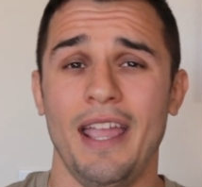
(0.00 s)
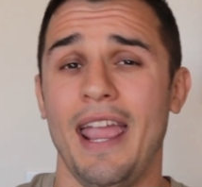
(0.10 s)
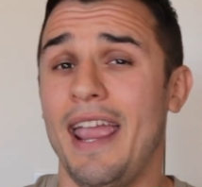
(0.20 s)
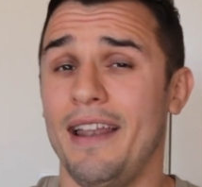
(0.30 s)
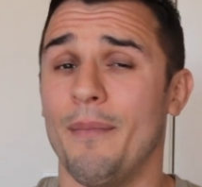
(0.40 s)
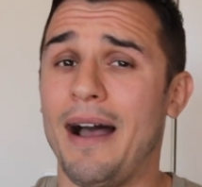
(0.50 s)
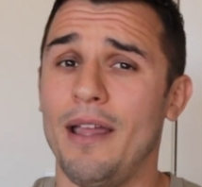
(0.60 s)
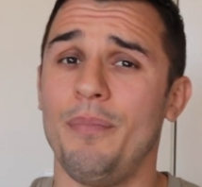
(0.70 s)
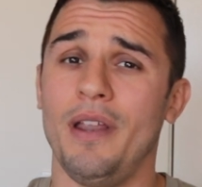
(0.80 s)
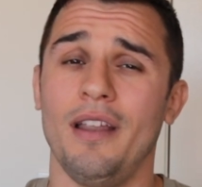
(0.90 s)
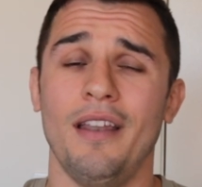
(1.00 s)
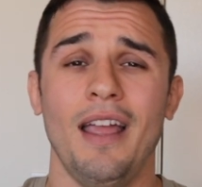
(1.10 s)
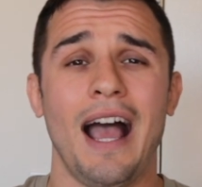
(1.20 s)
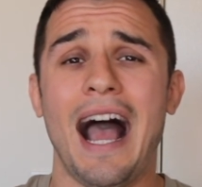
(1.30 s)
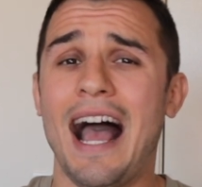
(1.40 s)
and in my opinion,
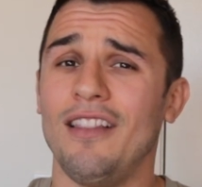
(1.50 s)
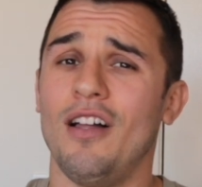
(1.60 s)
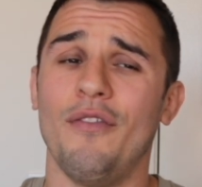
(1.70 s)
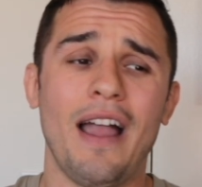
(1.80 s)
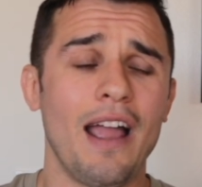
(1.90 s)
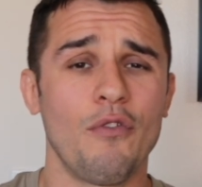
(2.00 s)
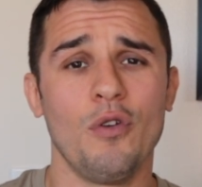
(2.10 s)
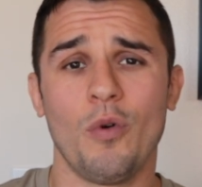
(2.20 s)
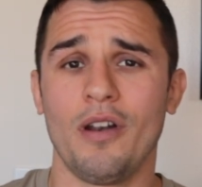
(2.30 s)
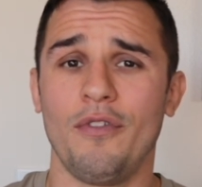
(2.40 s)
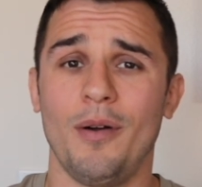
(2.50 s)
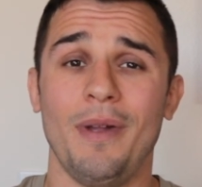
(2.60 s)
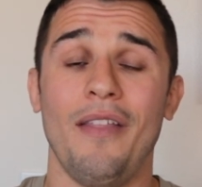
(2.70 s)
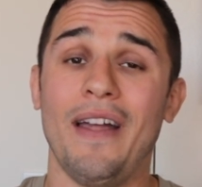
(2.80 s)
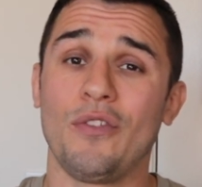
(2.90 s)
I love every one of them,
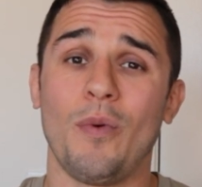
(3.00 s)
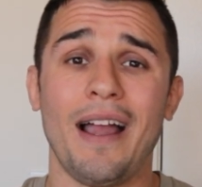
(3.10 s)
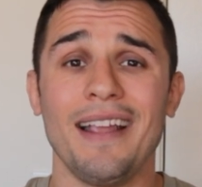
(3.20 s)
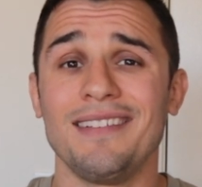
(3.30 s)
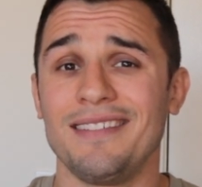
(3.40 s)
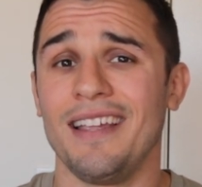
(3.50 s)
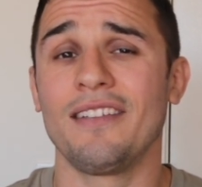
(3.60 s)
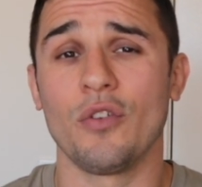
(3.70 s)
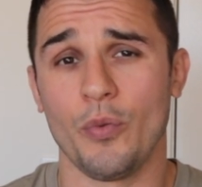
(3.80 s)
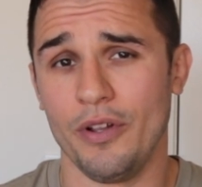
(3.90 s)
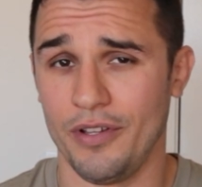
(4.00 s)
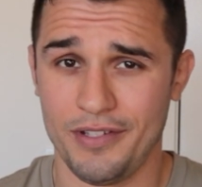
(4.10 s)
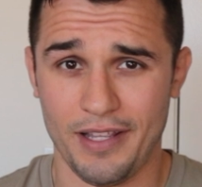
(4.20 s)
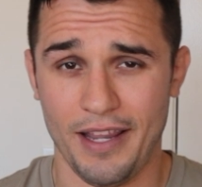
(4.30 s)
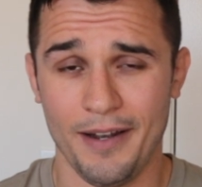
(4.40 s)
and that's why I stick to real
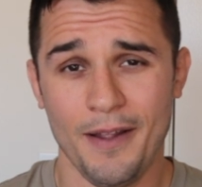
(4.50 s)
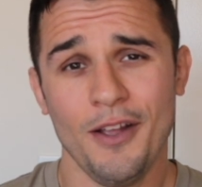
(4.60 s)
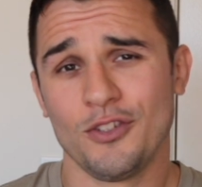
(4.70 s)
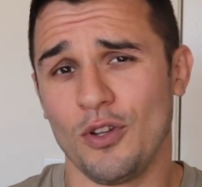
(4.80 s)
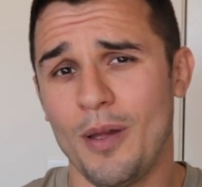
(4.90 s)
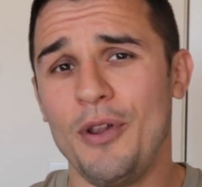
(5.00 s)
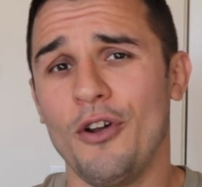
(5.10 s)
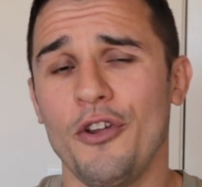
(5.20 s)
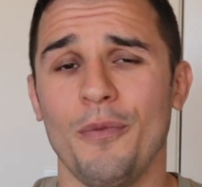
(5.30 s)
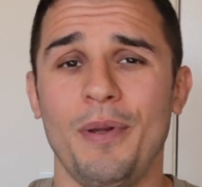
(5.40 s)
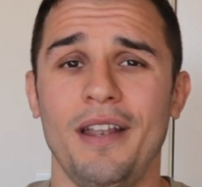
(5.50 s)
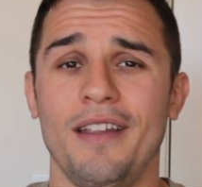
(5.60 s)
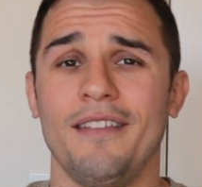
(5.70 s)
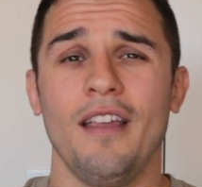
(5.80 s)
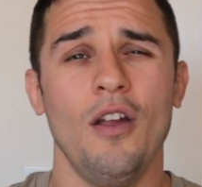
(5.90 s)
estate. So let me know your
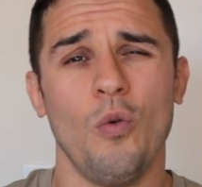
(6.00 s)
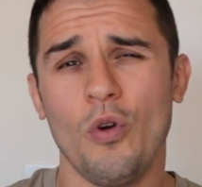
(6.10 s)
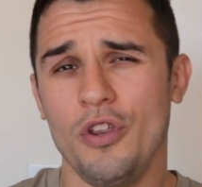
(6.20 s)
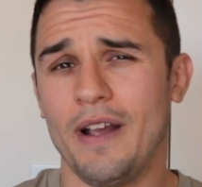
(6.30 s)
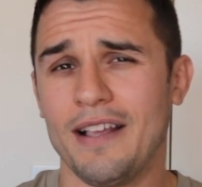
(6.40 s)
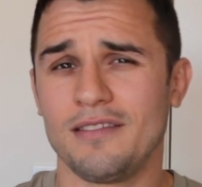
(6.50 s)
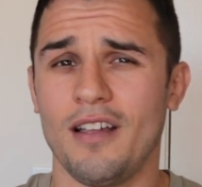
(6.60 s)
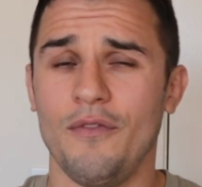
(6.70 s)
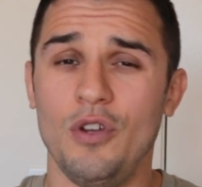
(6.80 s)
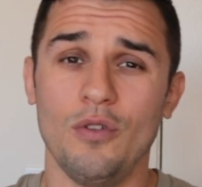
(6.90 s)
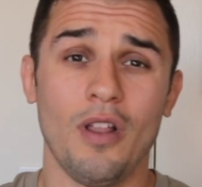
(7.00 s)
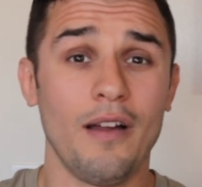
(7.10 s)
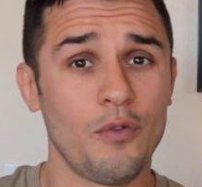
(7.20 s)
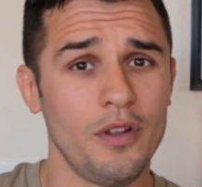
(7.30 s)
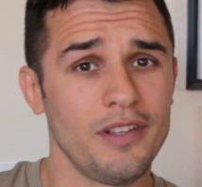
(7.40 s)
opinions. What do you guys love? Do you
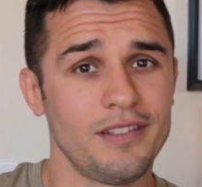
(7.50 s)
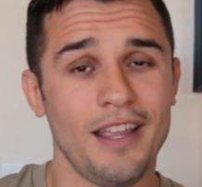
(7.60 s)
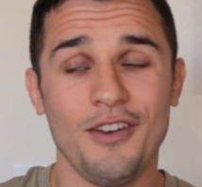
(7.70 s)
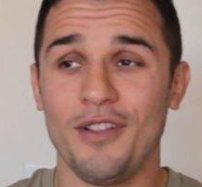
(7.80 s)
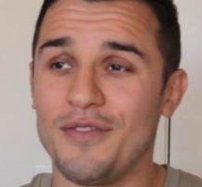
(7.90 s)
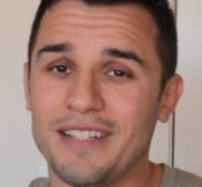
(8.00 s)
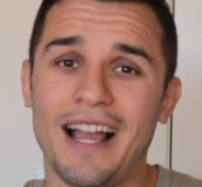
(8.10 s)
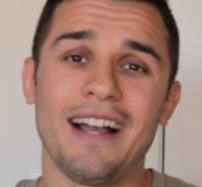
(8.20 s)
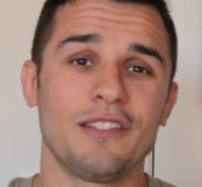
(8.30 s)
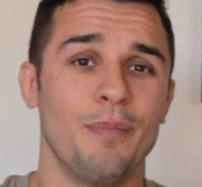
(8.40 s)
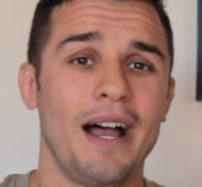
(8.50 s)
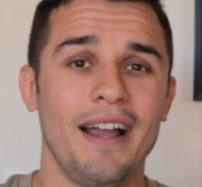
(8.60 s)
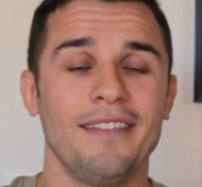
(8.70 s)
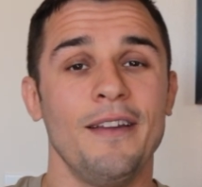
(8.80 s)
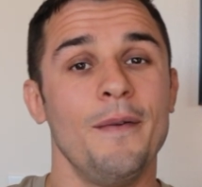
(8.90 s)
love real estate? Do you love stocks,
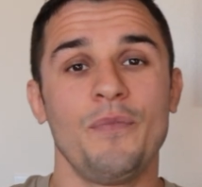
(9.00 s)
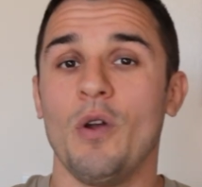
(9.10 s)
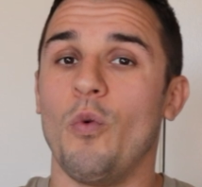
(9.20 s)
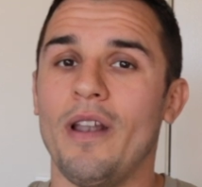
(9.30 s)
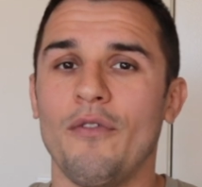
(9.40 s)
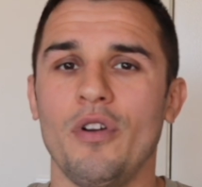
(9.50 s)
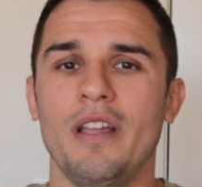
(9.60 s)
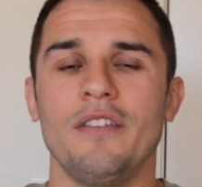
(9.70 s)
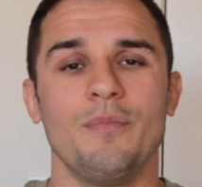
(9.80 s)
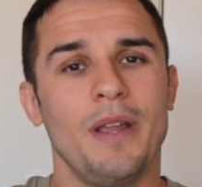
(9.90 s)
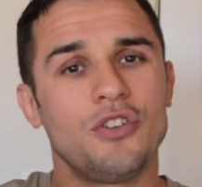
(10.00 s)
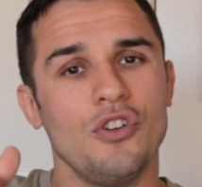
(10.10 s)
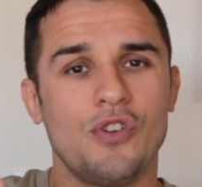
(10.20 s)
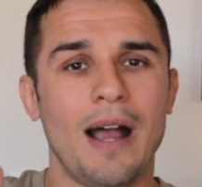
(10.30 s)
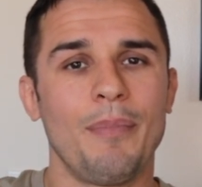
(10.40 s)
bonds? Whatever it is, make sure
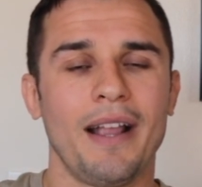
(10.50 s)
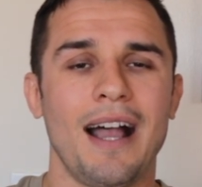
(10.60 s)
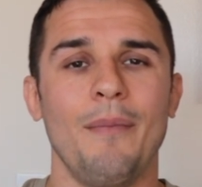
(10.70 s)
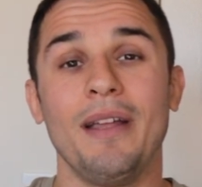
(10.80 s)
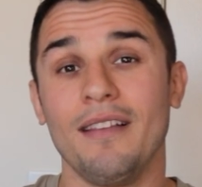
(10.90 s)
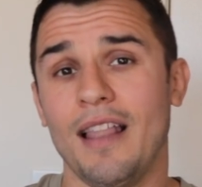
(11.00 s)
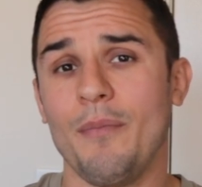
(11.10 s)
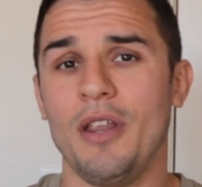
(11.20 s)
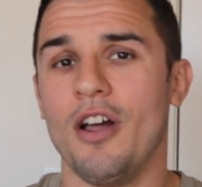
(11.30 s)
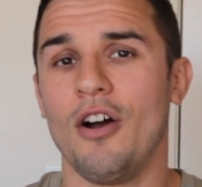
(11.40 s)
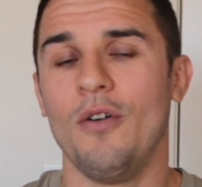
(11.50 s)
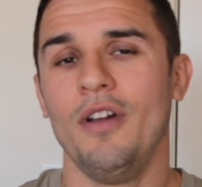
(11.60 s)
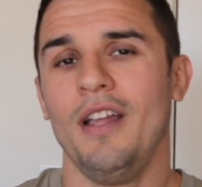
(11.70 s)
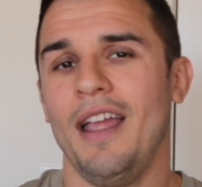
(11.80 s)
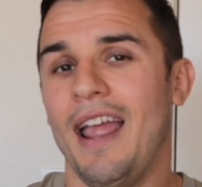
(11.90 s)
you drop a comment, let me know,
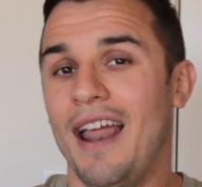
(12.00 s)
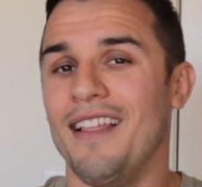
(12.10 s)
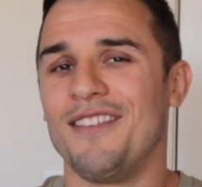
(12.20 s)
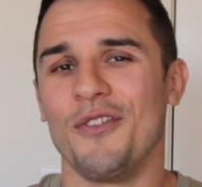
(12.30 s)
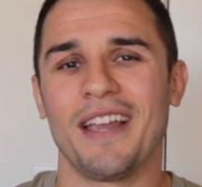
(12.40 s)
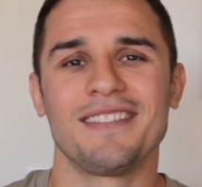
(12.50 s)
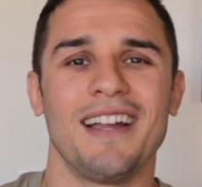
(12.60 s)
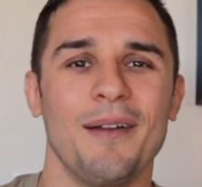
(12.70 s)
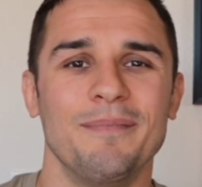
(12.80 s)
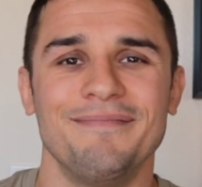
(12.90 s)
and until next time.